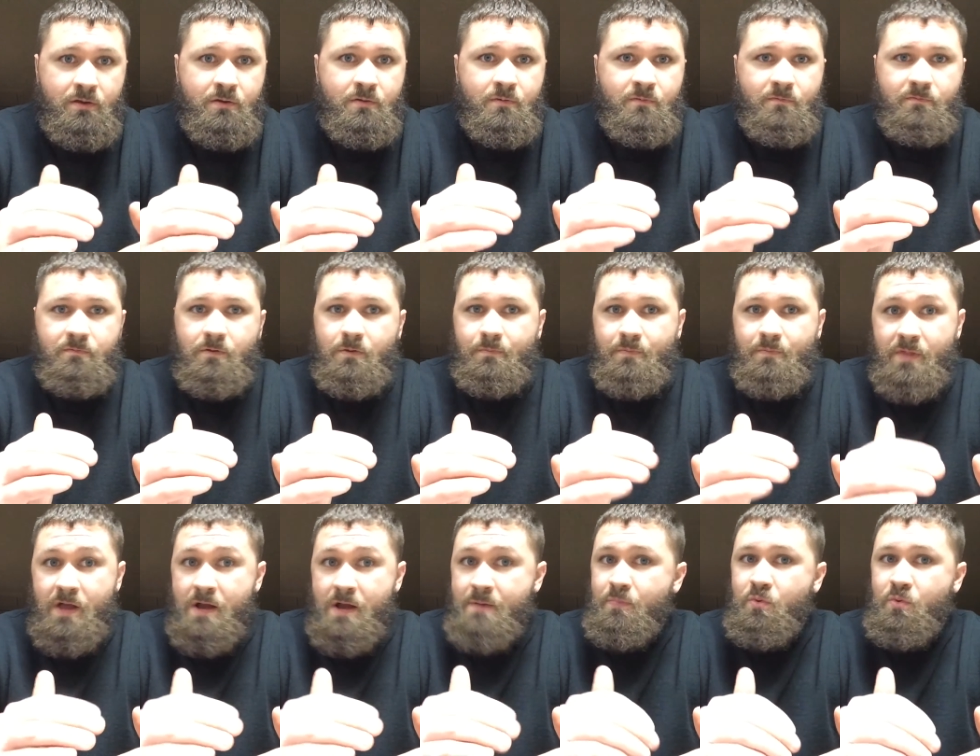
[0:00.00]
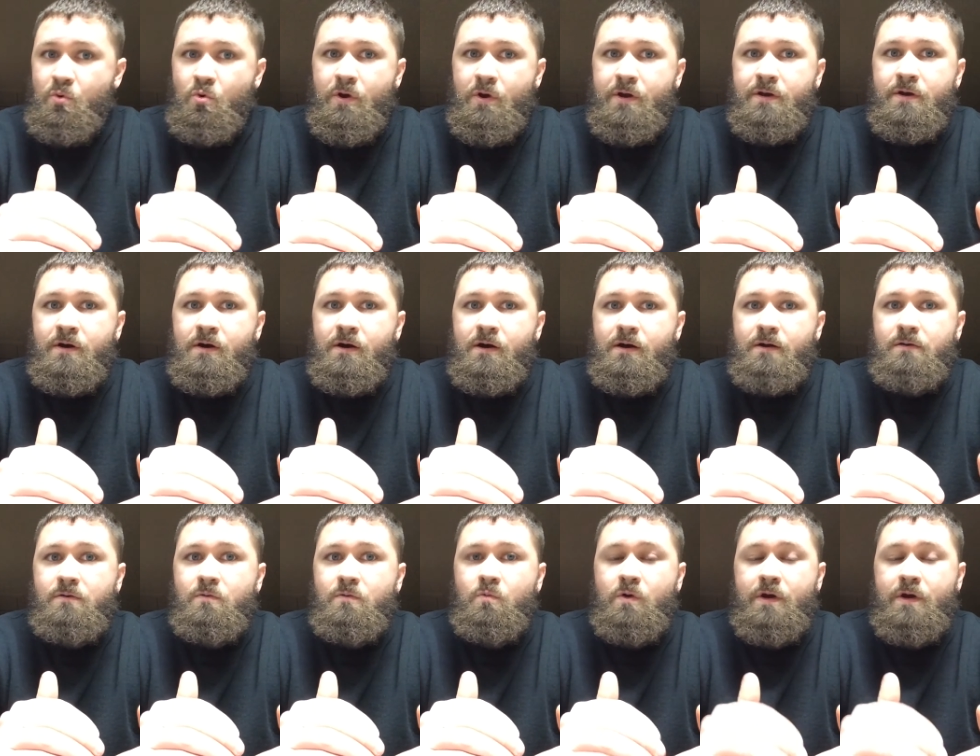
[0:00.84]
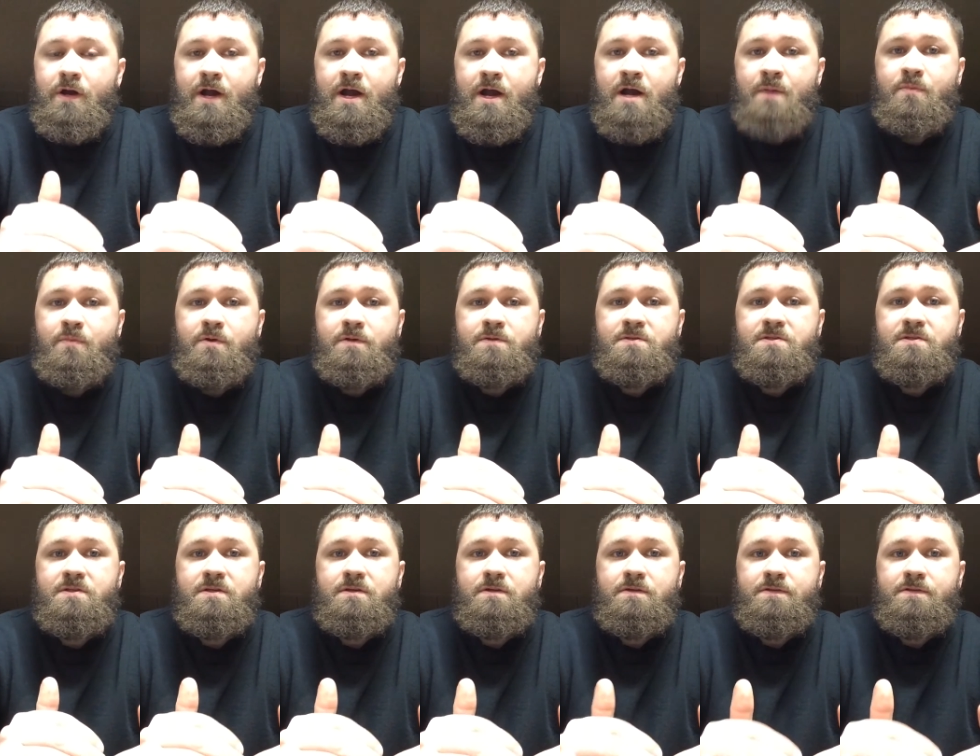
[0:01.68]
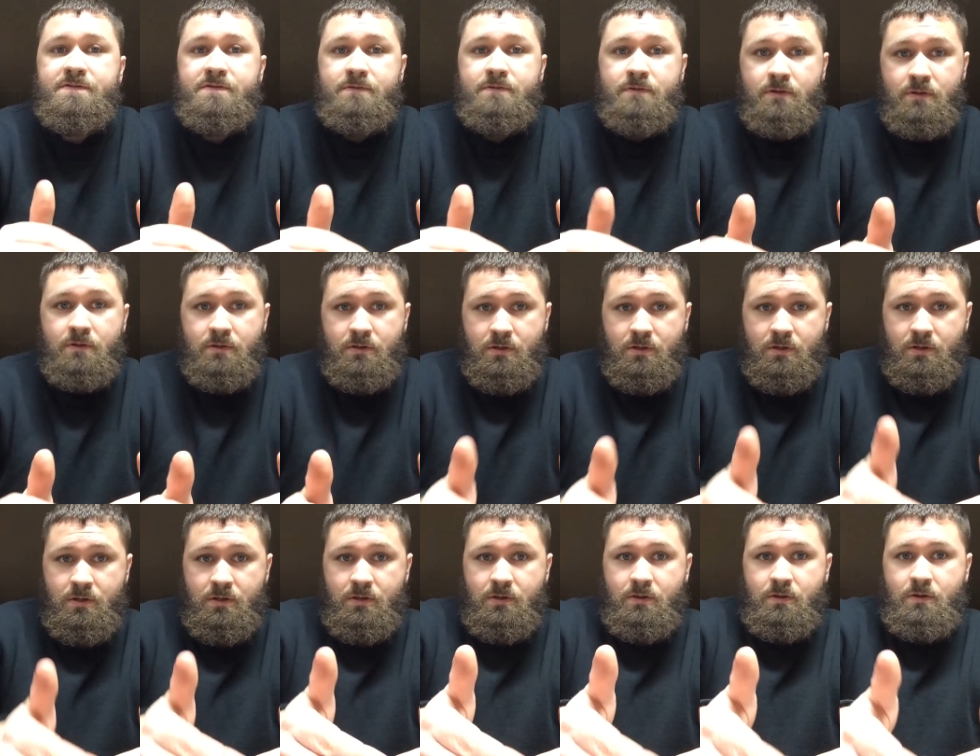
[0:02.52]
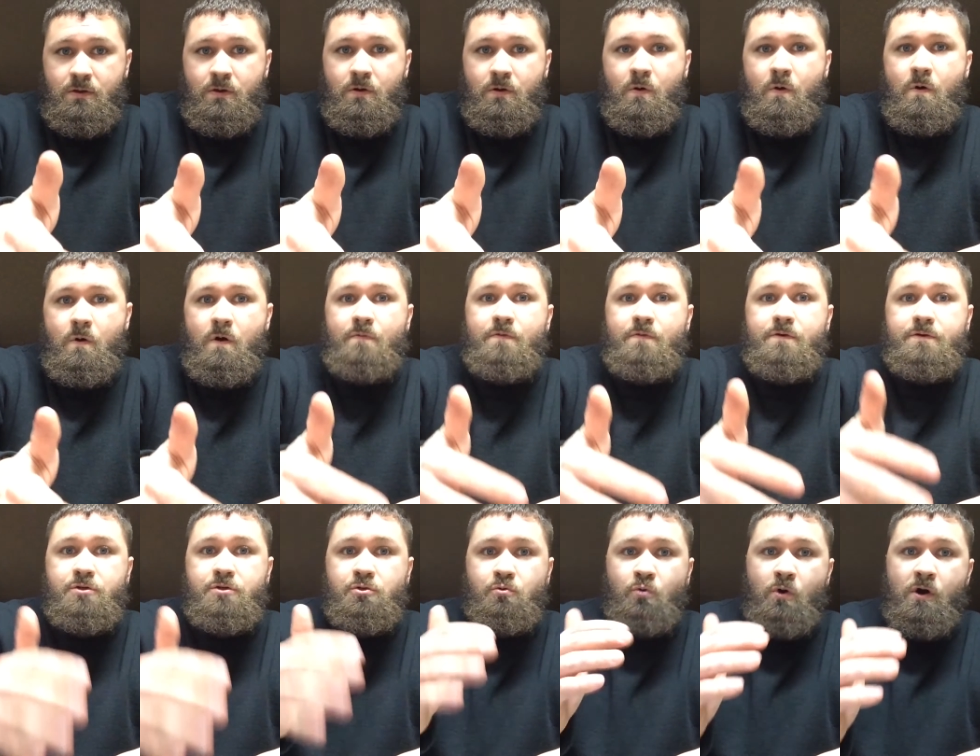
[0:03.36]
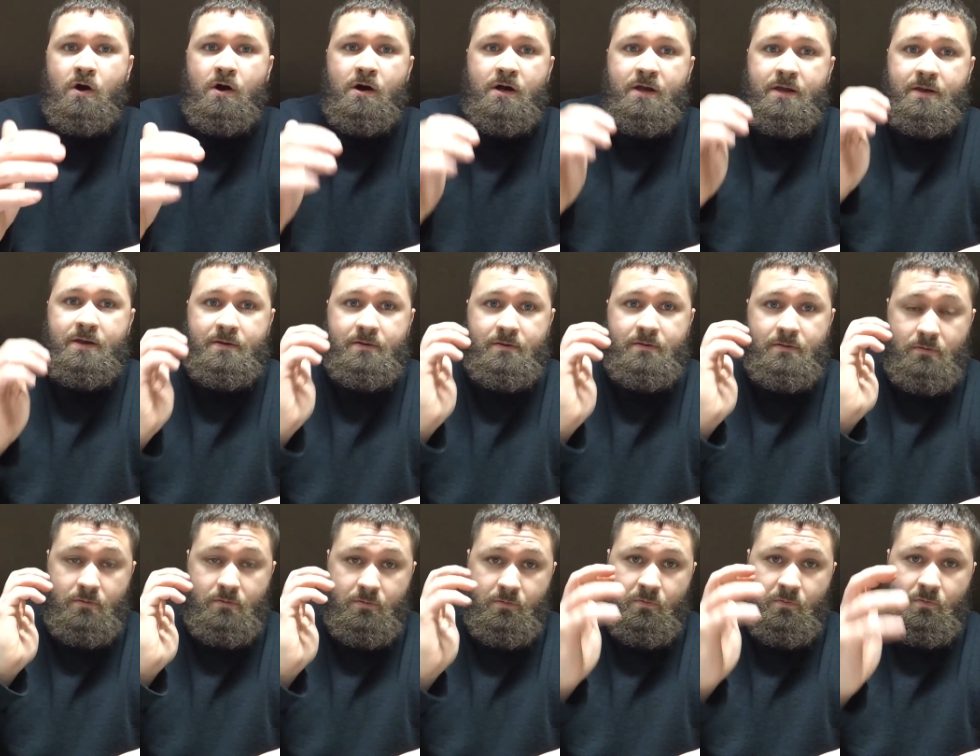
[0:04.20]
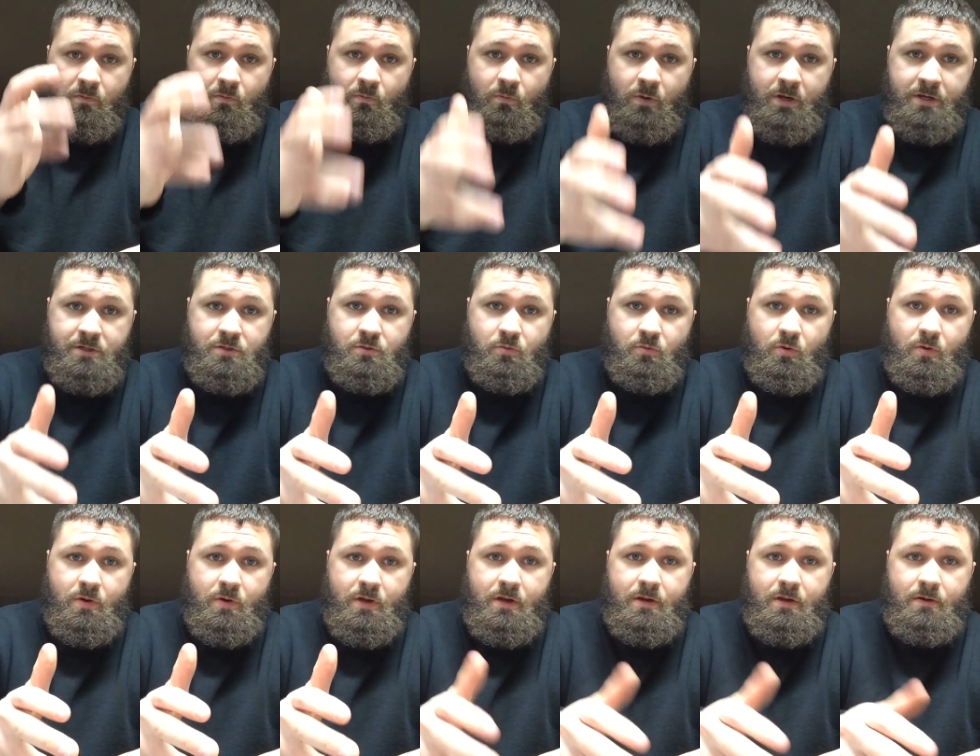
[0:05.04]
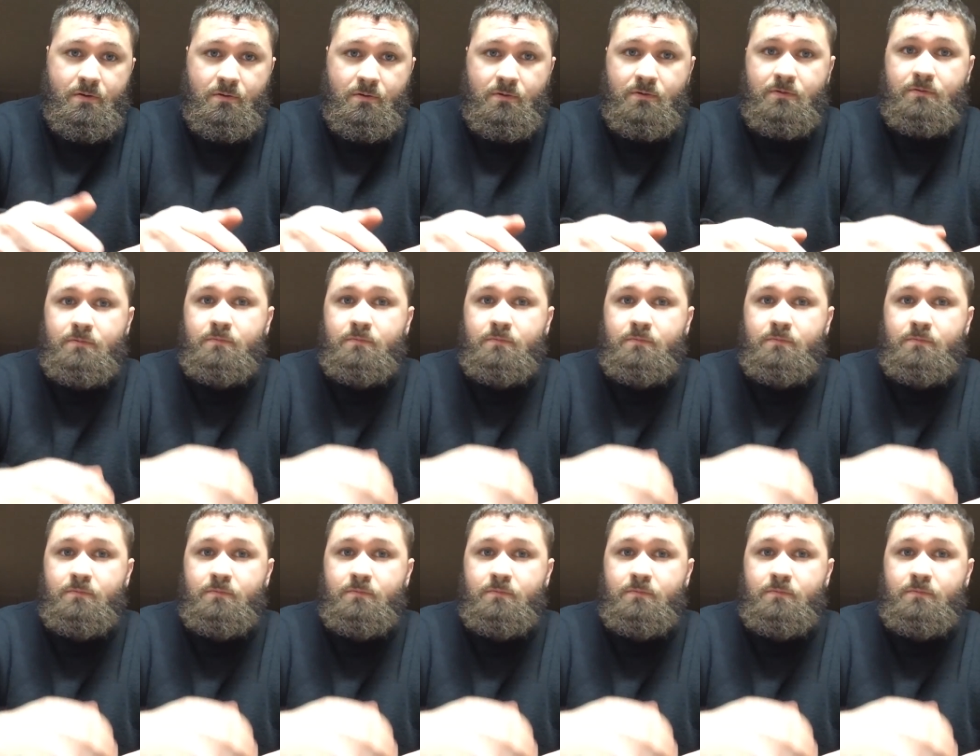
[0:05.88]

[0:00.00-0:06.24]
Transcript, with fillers: from that point on, what happens is on the draw and through the retrohale,